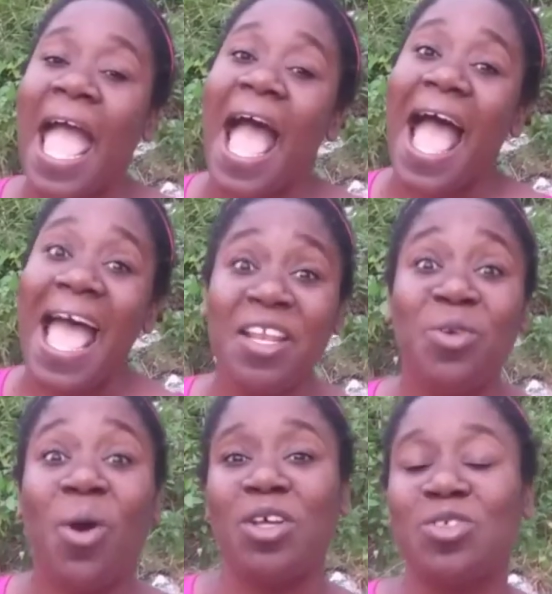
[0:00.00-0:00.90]
And
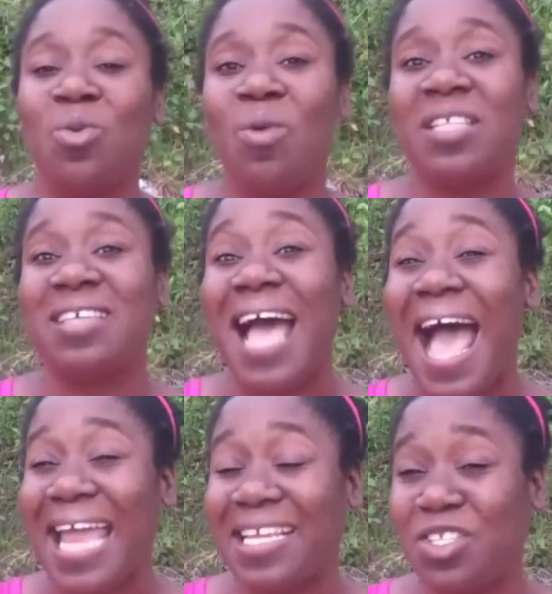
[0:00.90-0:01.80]
you also want to
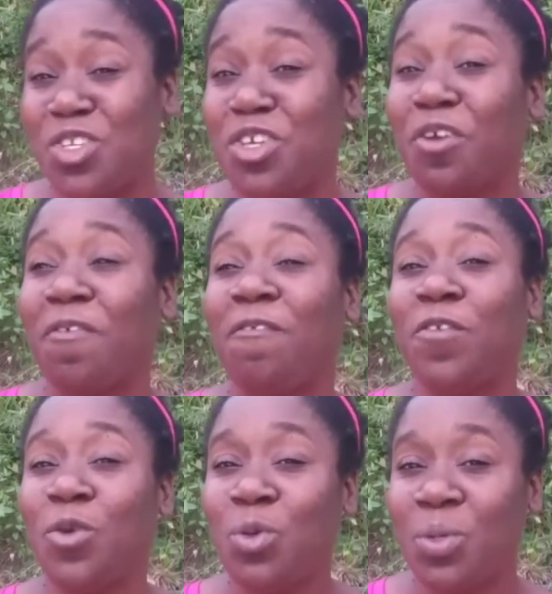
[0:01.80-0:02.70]
add it to your
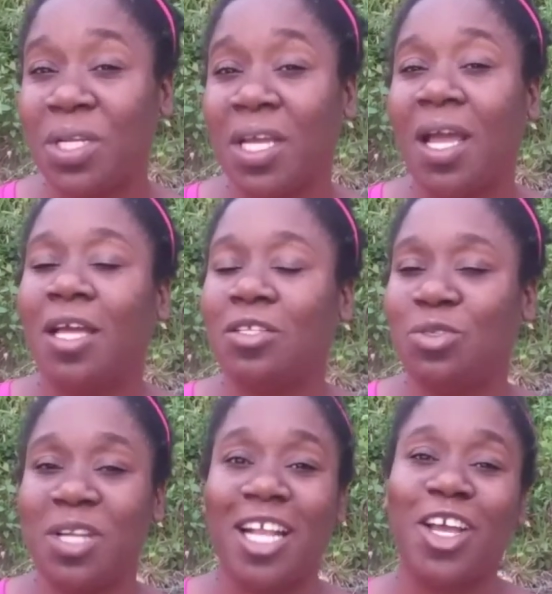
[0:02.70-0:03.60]
food.
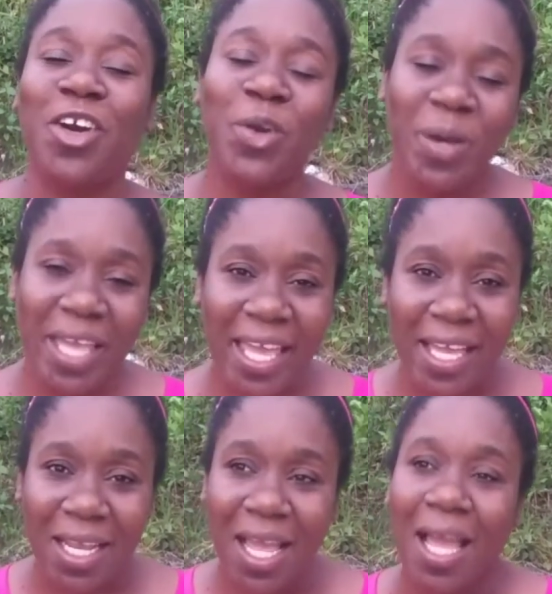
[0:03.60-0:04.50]
Do not cook it.
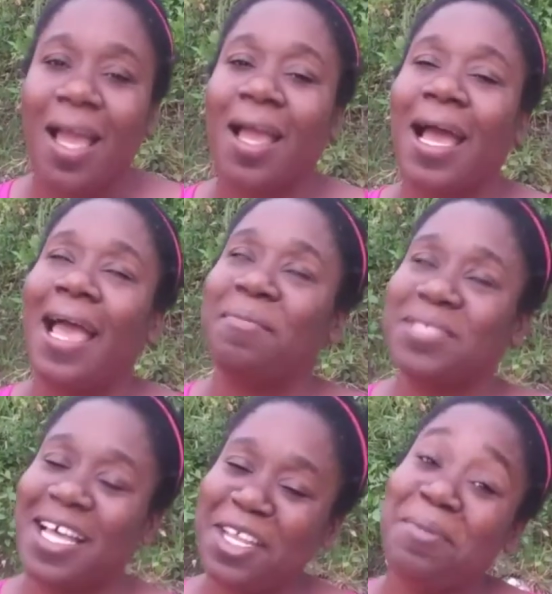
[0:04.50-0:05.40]
I am
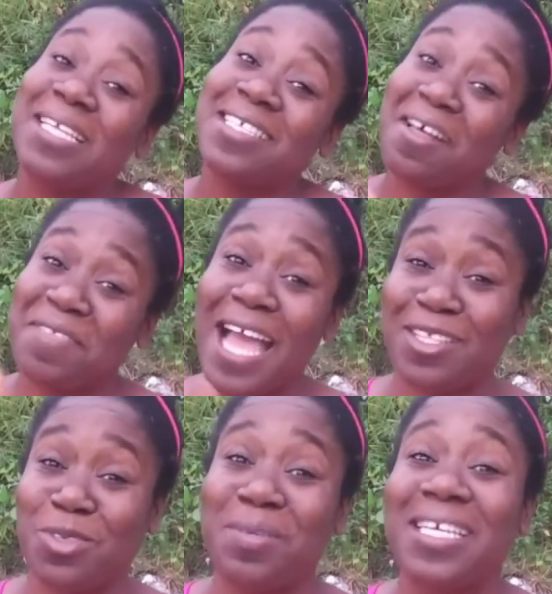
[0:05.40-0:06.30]
telling myself that
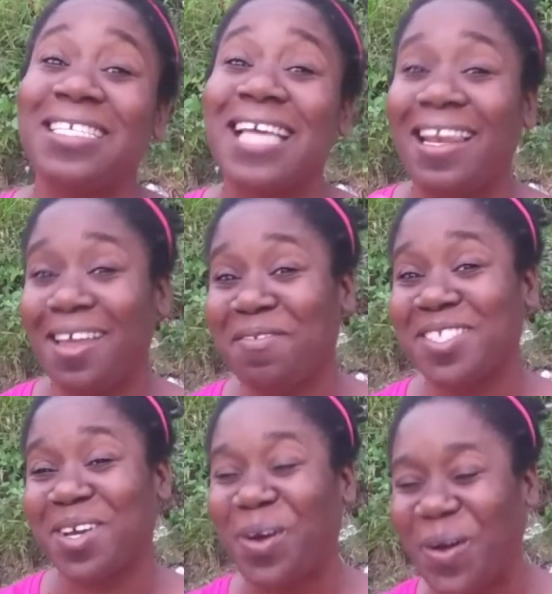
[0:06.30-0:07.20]
too because I love
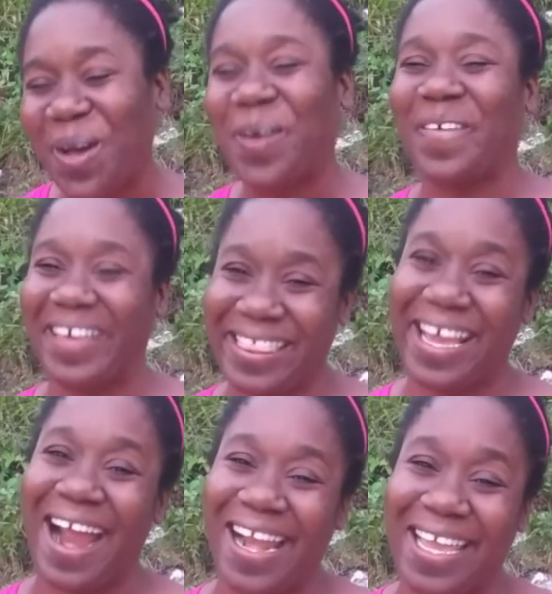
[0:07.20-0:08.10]
to cook with
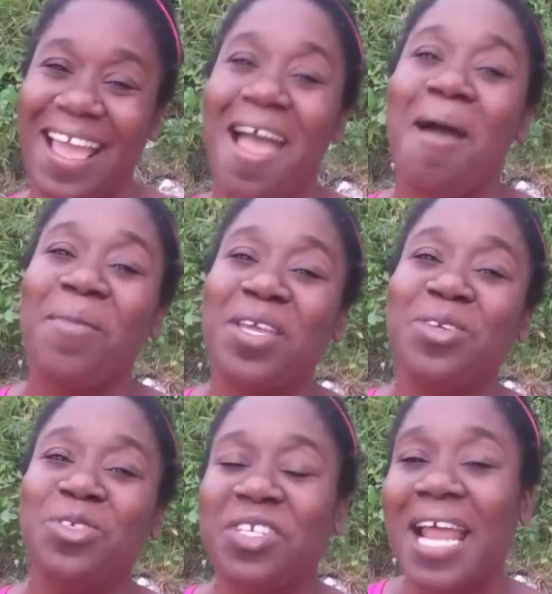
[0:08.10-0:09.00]
garlic, but
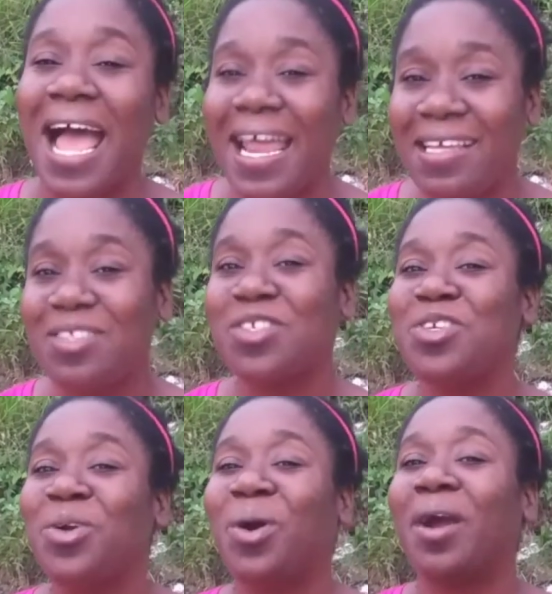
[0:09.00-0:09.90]
you should add it to
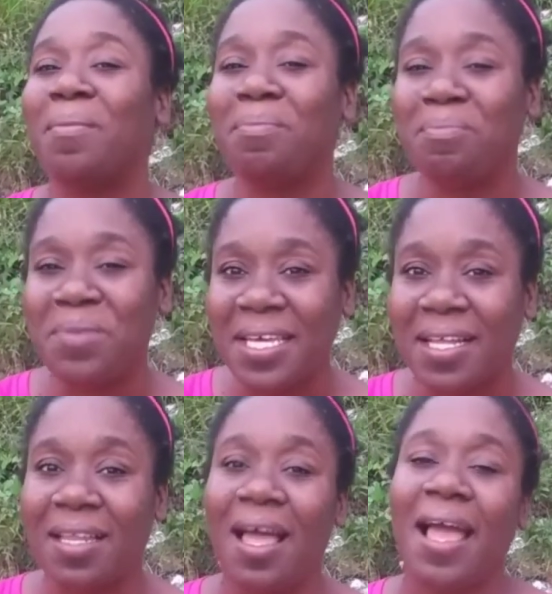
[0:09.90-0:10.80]
your
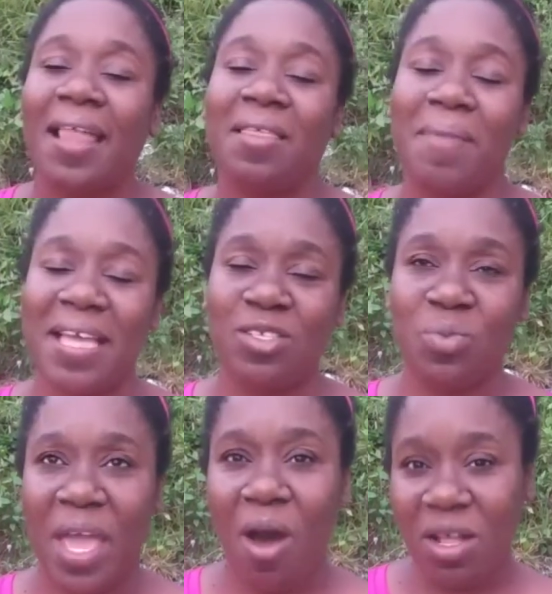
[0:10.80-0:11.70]
meal. The best
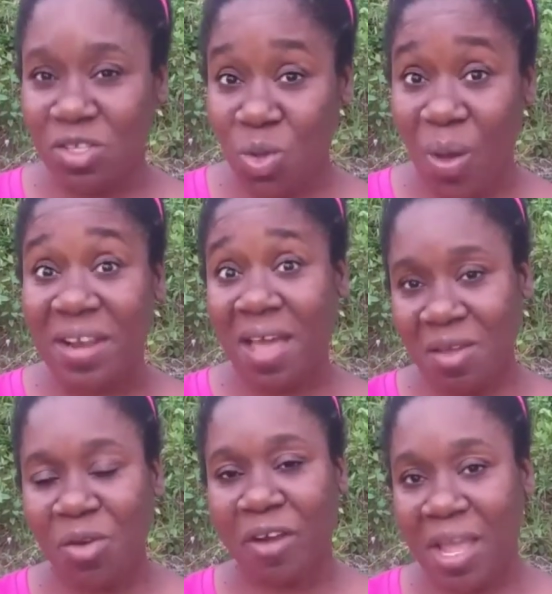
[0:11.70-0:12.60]
way also,
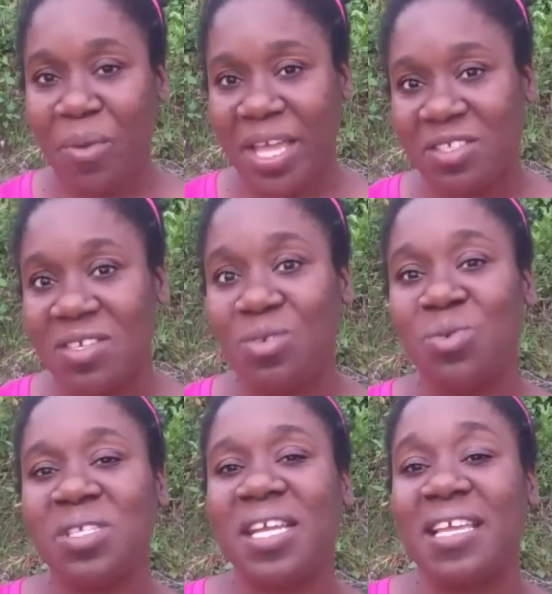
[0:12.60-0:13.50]
another great way to
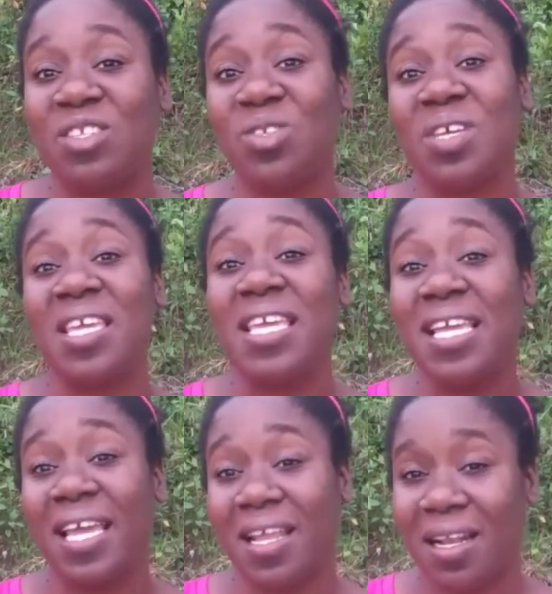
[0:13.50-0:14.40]
use it is to
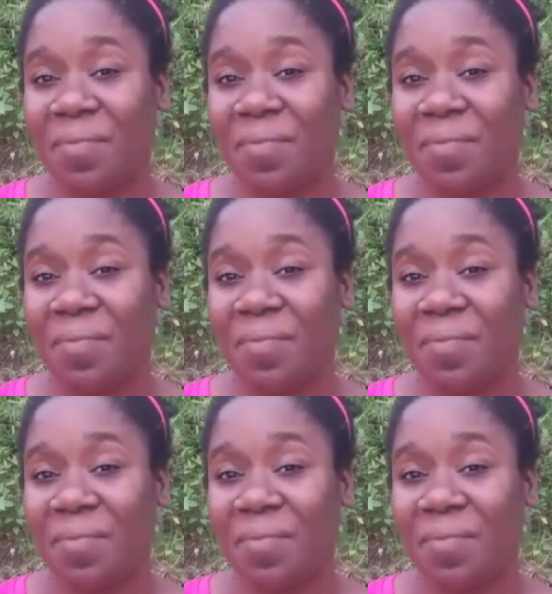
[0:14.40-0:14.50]
eat it